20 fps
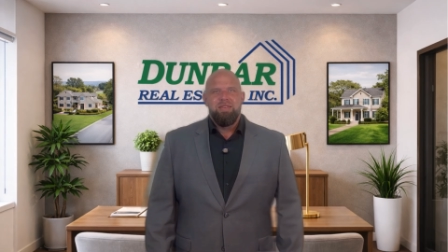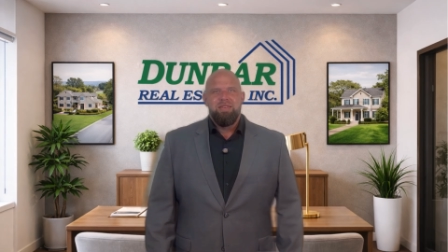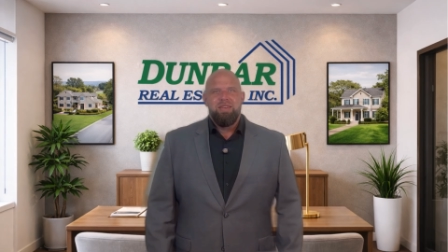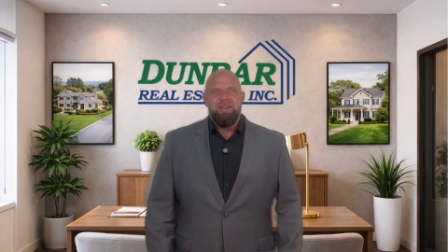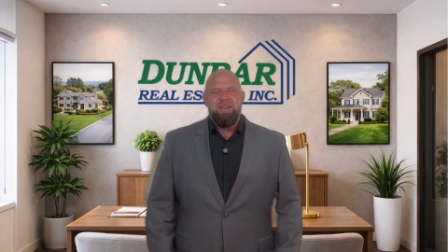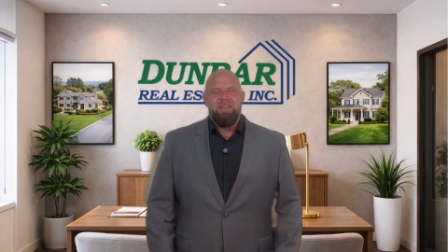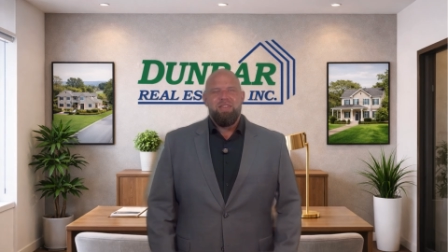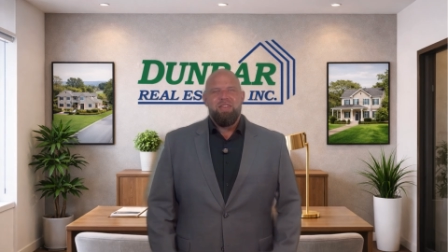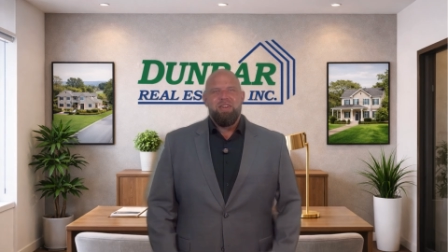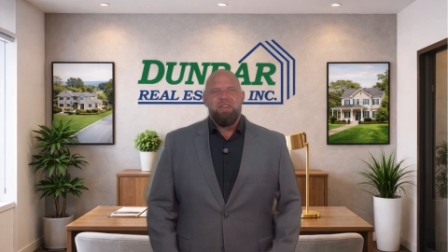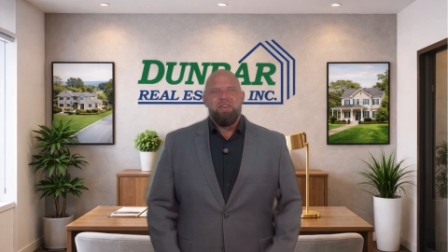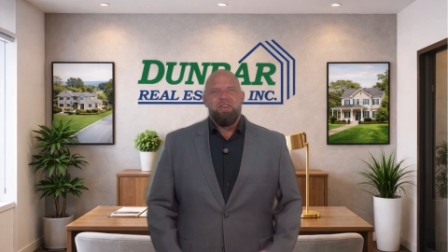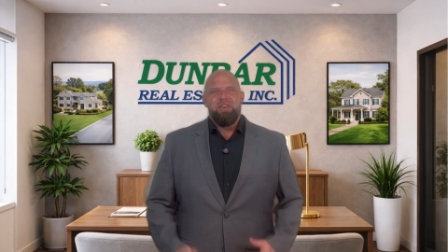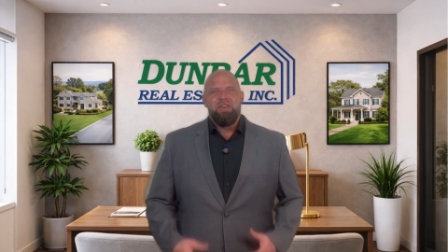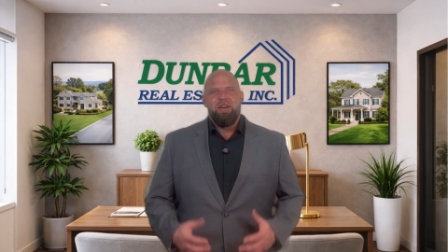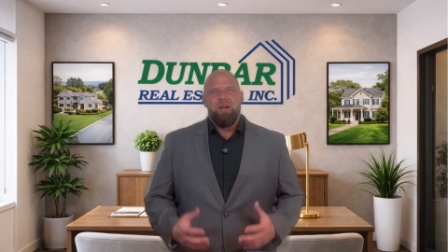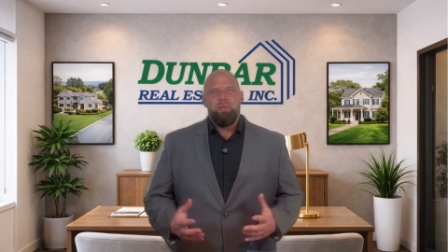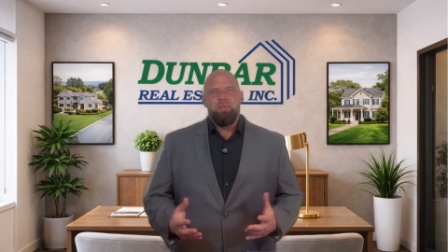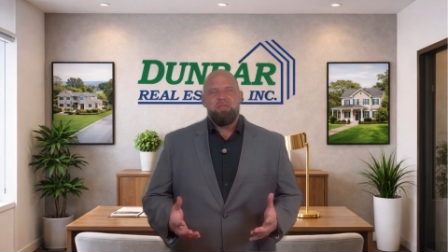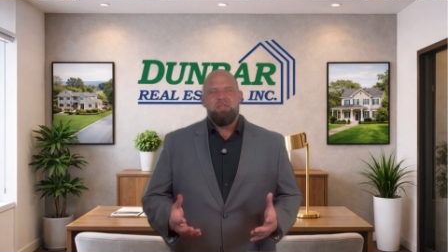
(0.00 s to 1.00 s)
Hey there,
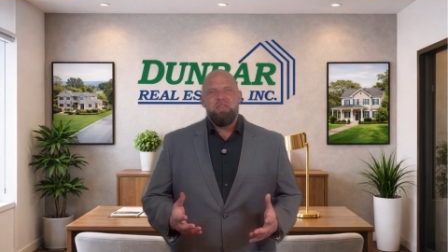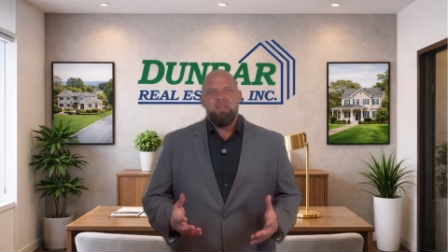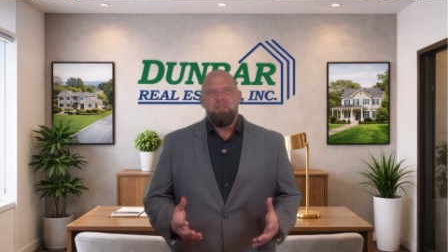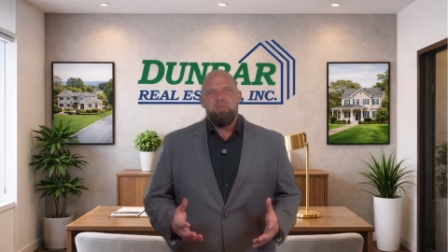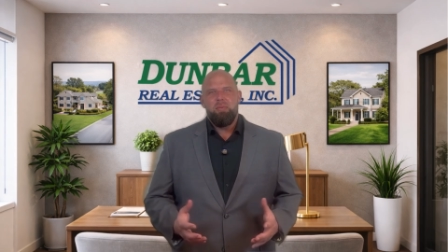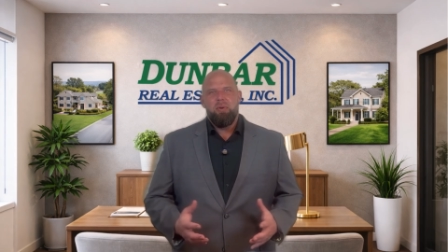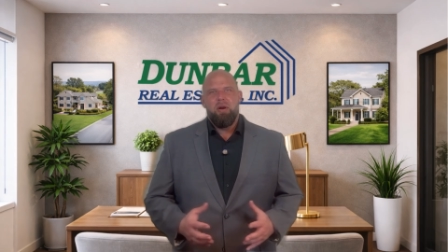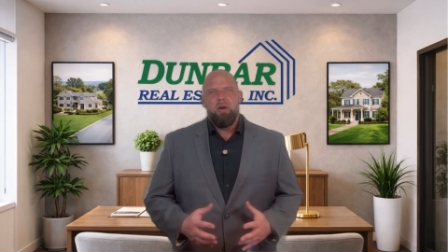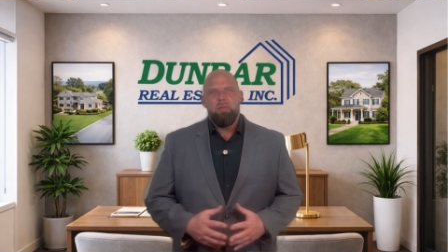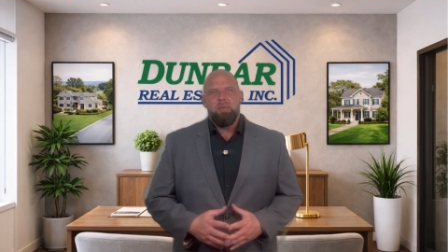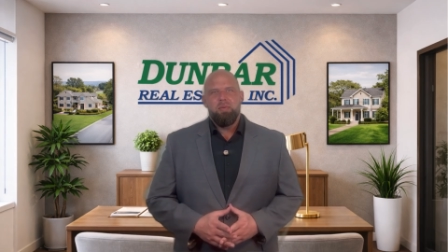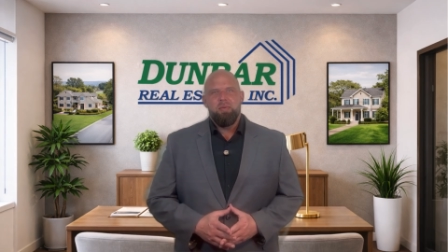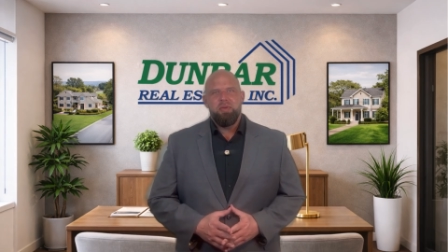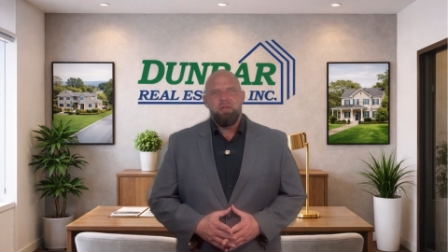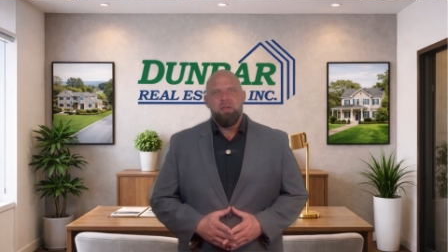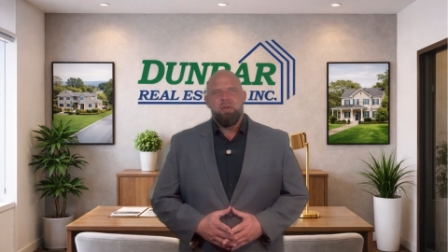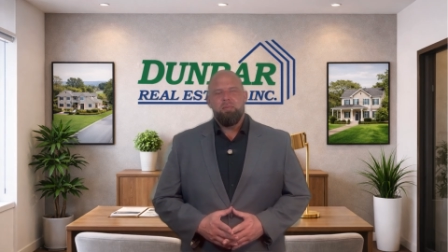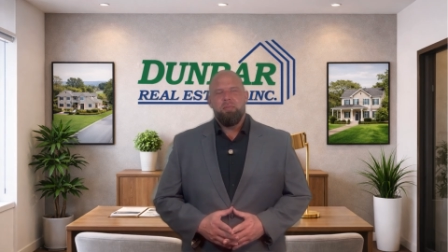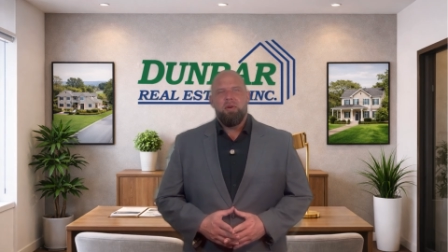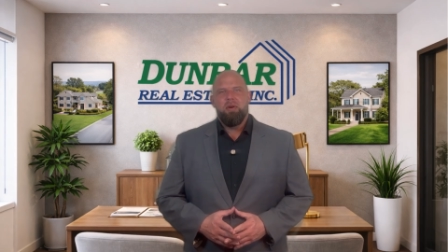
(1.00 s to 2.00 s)
I'm Steve Paulman with
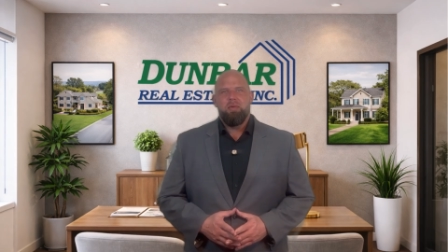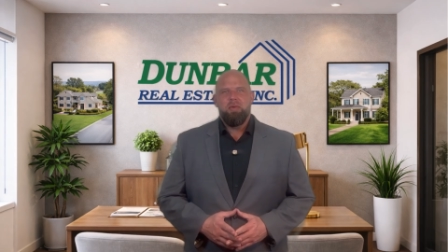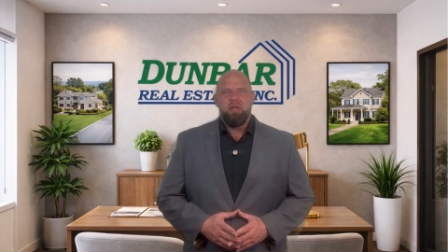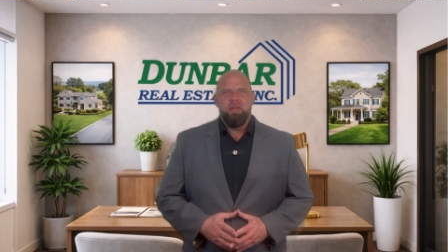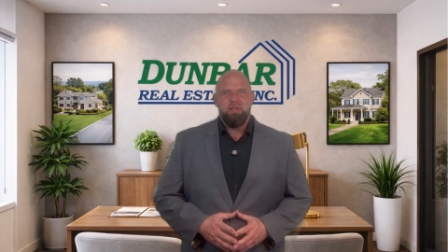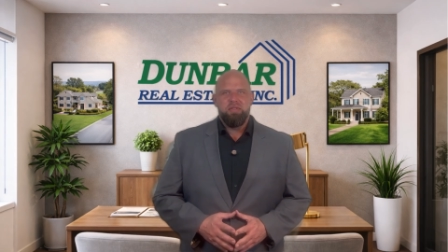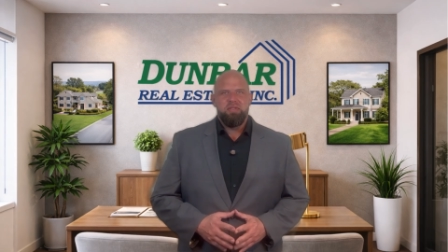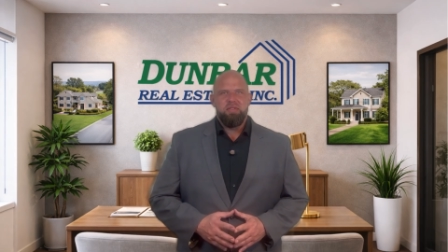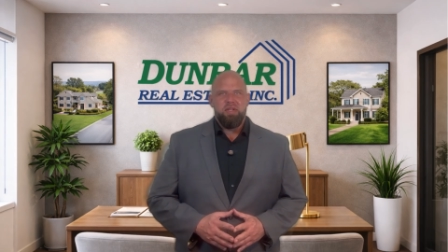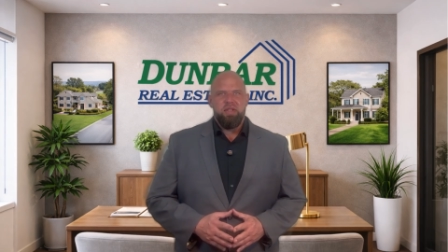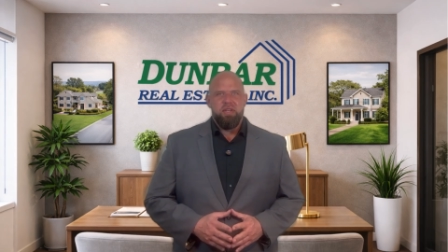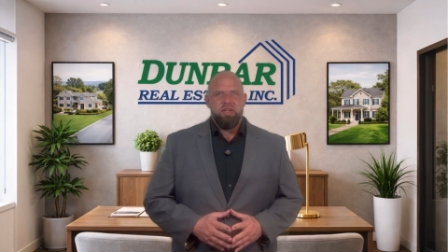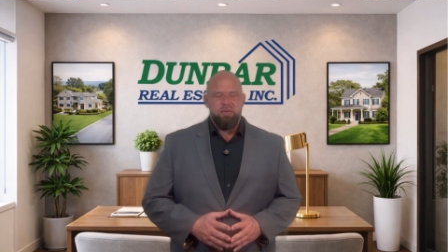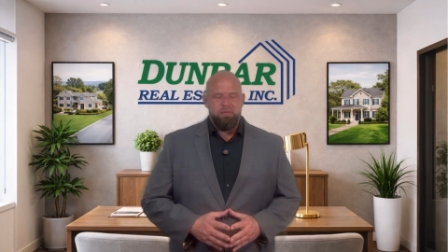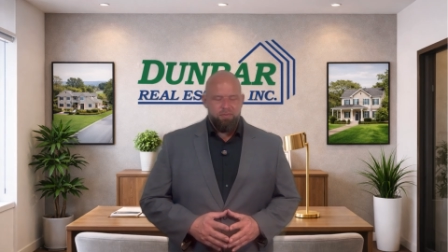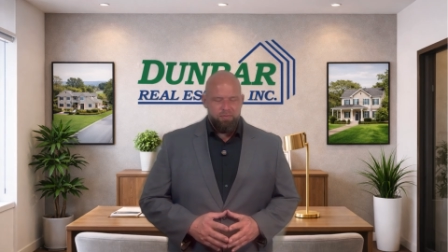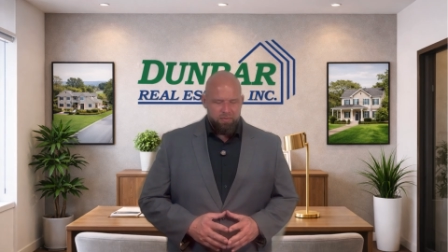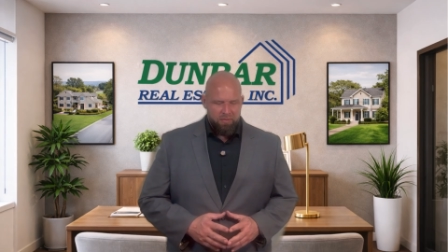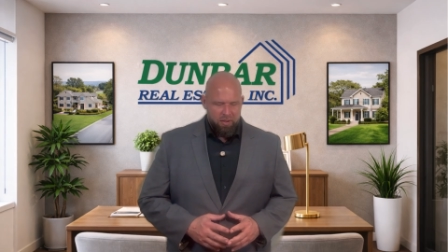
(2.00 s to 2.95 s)
Dunbar Real Estate.